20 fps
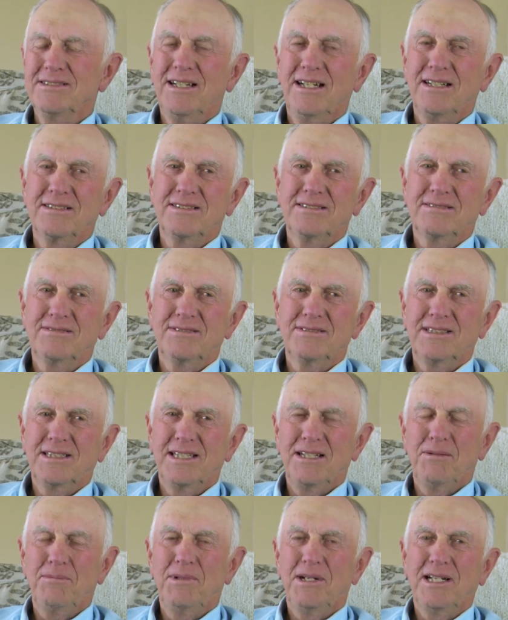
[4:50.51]
I
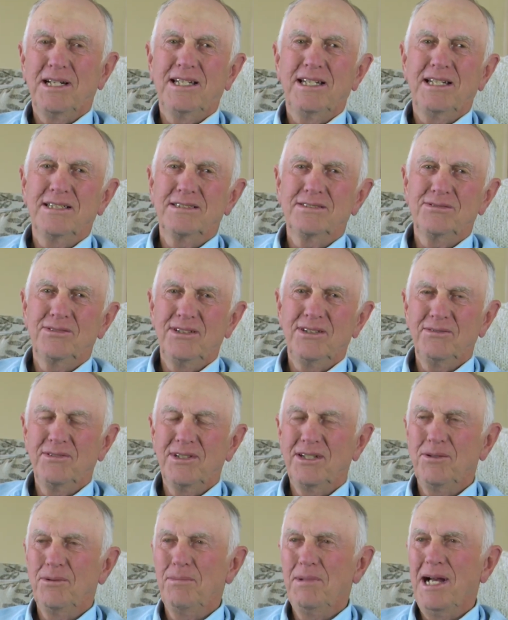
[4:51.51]
tell my kids when we
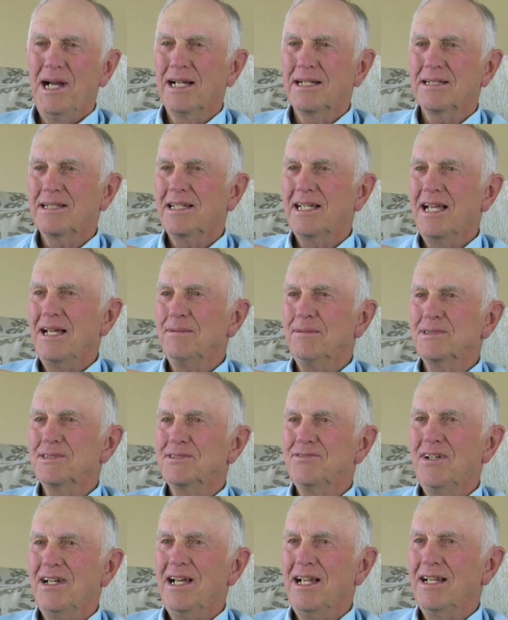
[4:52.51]
go back to Camas
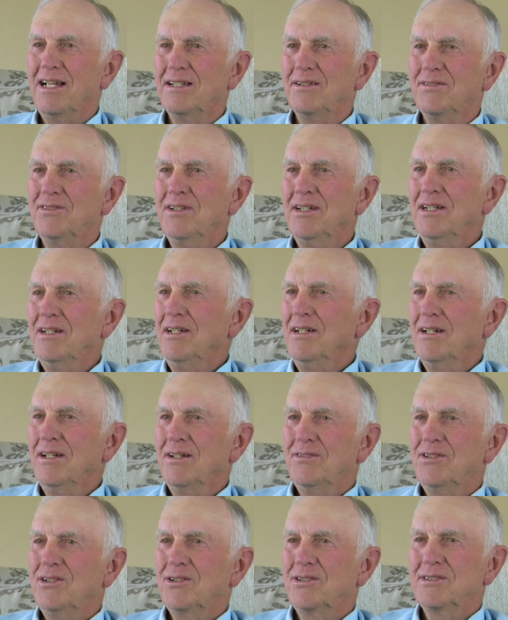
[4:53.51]
Valley, if
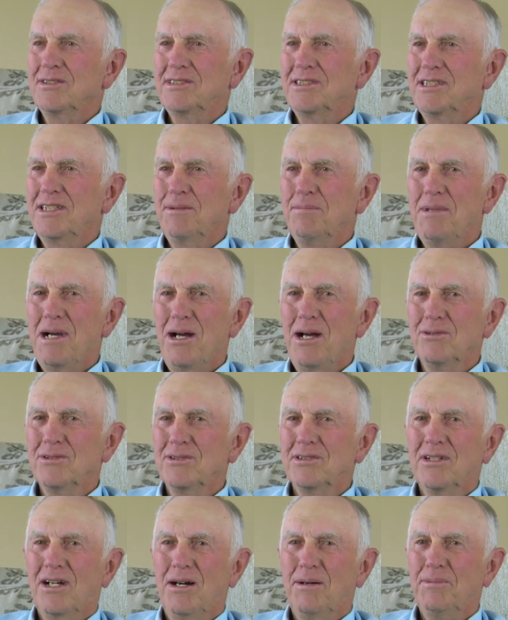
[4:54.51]
you can see a
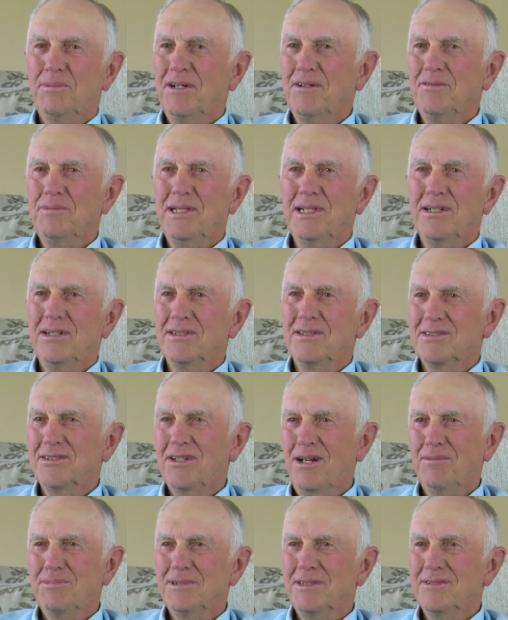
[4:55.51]
mountaintop, I've been on
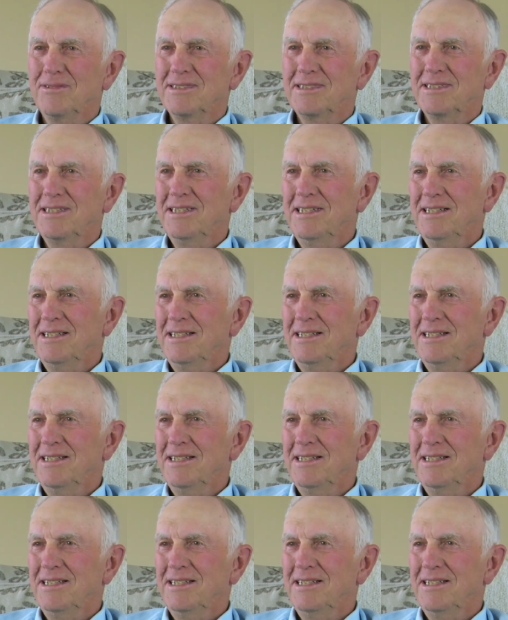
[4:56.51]
top of it.